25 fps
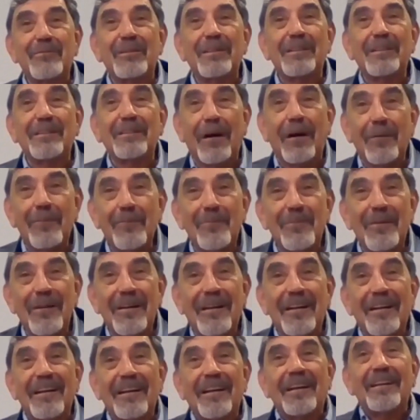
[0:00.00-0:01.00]
will come,
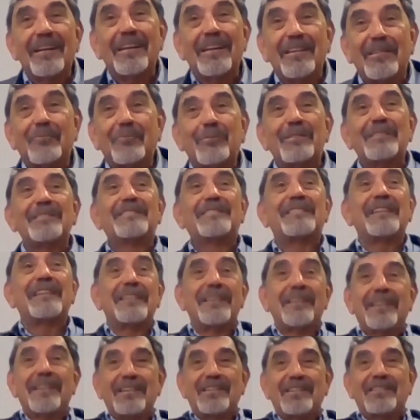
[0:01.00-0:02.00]
it will
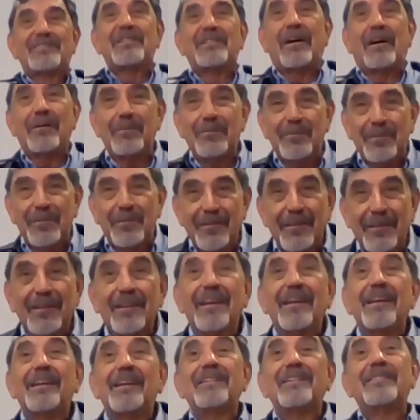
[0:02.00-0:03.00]
generate jobs.
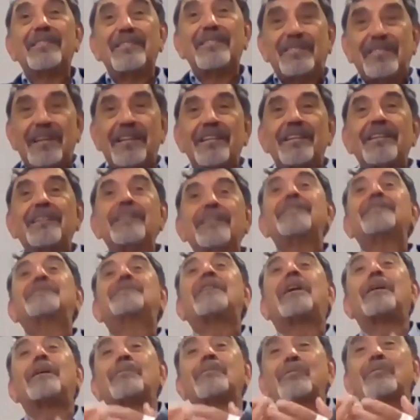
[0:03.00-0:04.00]
The generated
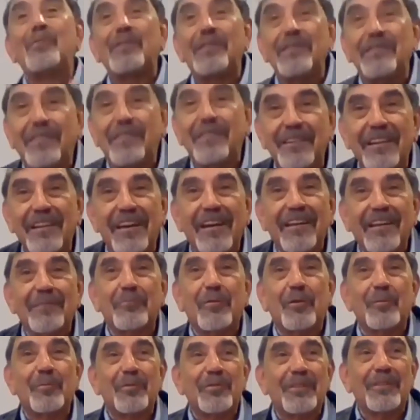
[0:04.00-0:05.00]
jobs will create
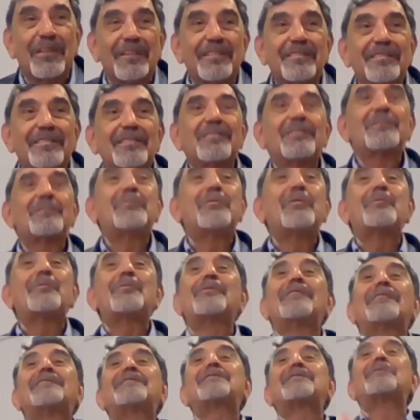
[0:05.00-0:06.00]
population. The
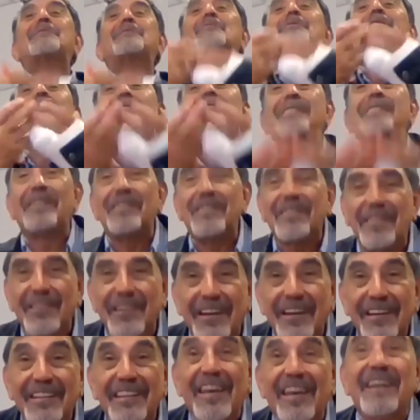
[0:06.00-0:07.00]
population will
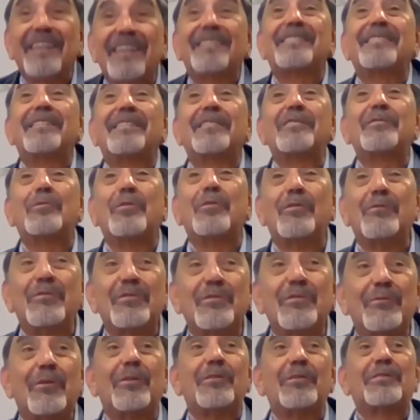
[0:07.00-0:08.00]
create extra
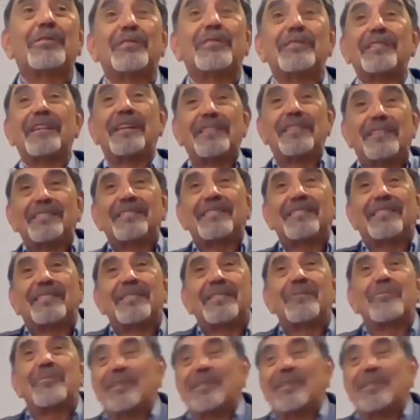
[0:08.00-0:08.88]
service workers, and the city